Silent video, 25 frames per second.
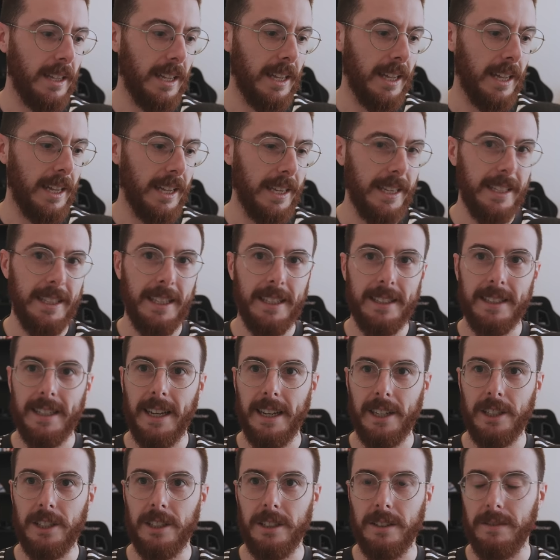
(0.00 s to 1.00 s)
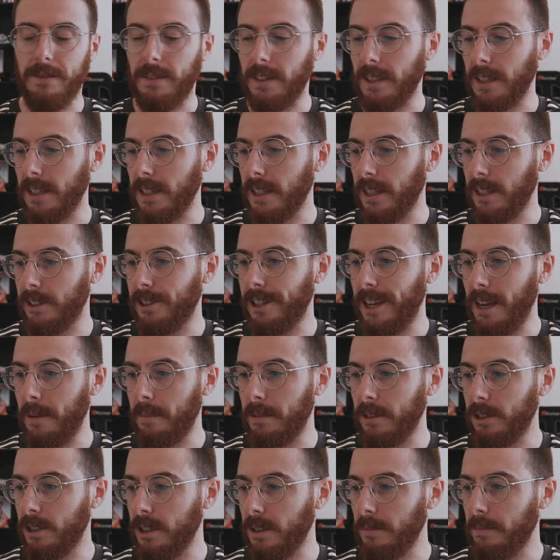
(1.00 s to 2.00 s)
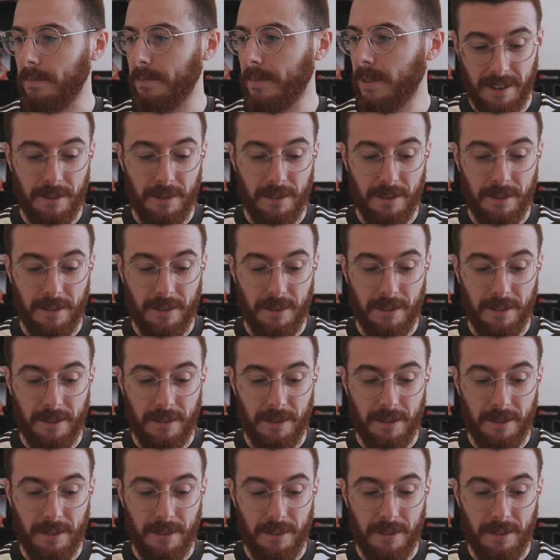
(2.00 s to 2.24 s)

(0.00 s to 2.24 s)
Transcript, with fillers: uh, in this section of the uh, championship.